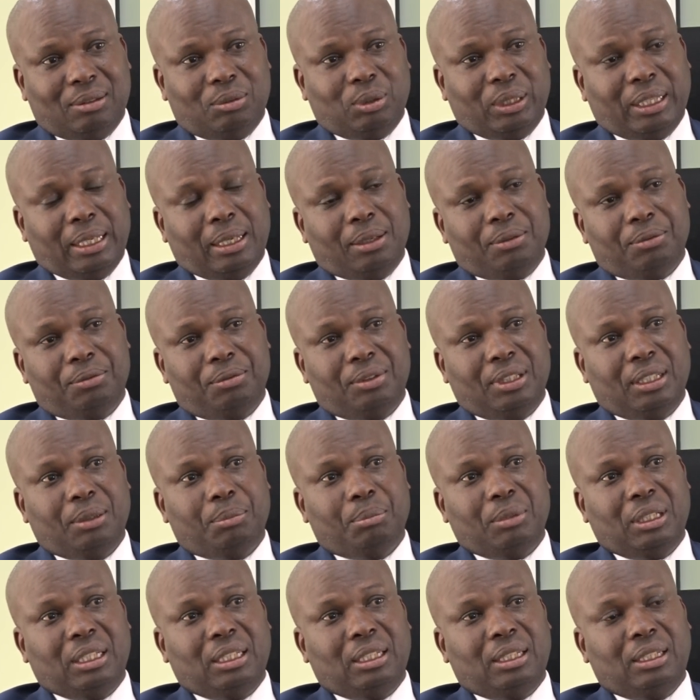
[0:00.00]
We have
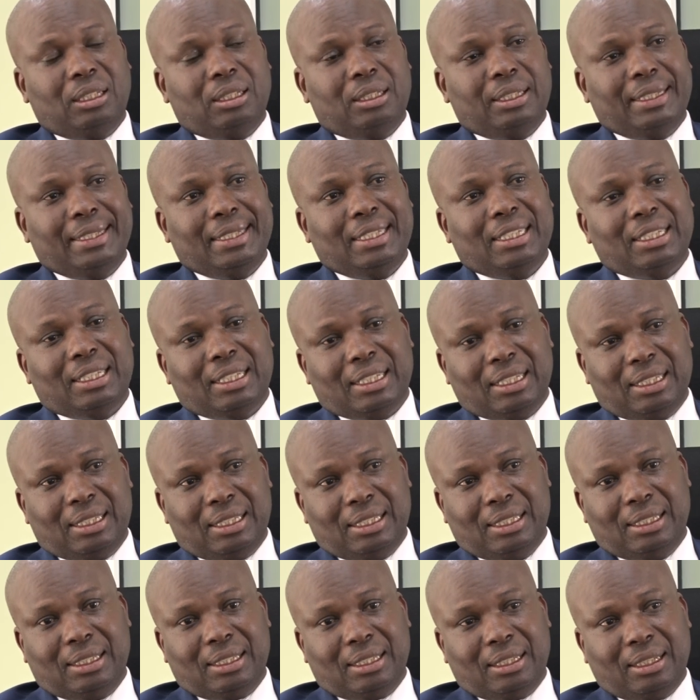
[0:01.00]
very many needy
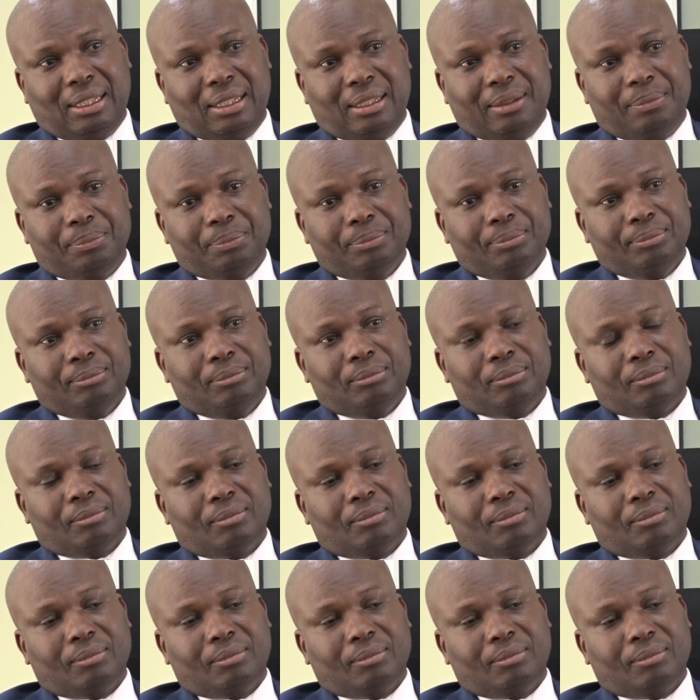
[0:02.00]
cases here.